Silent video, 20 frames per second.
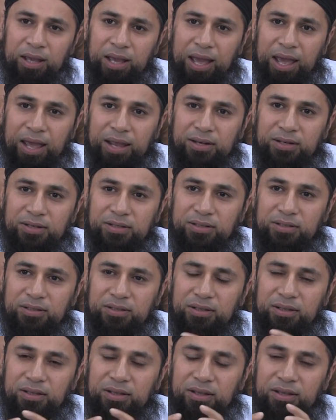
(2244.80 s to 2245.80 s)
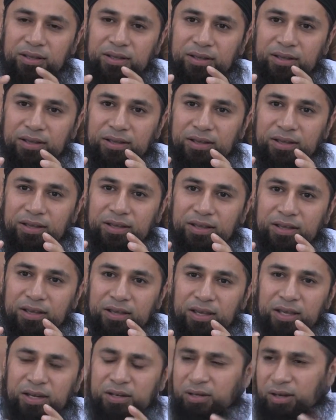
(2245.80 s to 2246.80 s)
And
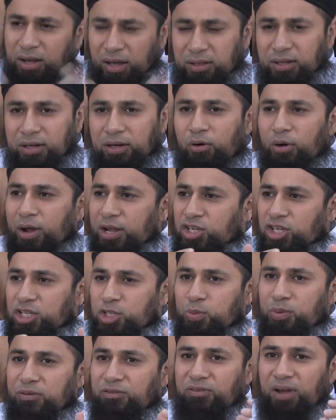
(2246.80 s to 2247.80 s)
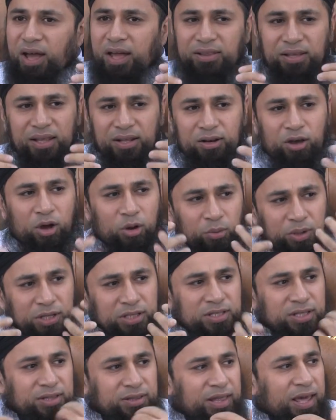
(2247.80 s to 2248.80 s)
in other narrations we find that not only
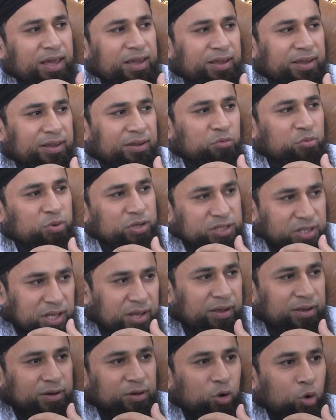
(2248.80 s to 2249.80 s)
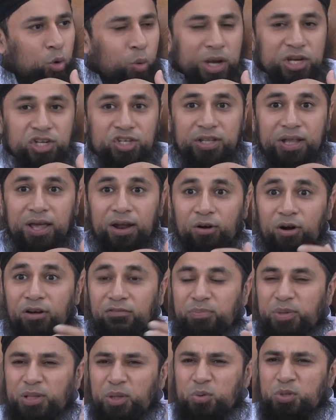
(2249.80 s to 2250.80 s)
did they return quenched
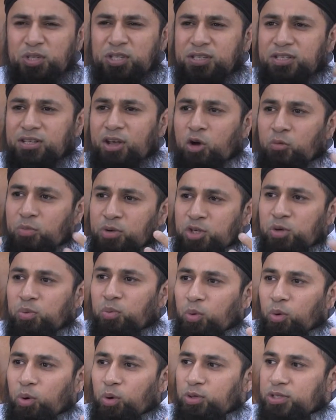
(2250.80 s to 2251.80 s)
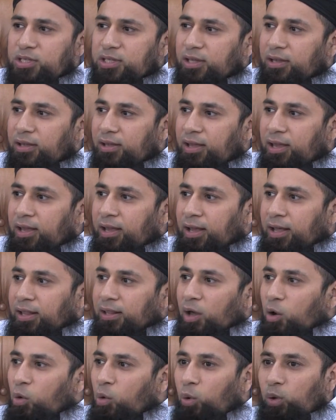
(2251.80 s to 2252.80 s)
thereof, but there was so much water
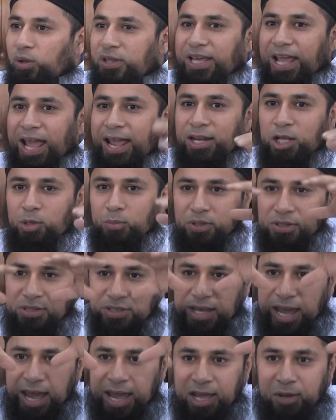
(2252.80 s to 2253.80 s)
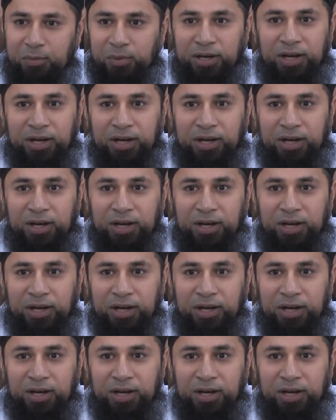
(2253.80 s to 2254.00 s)
that all the animals came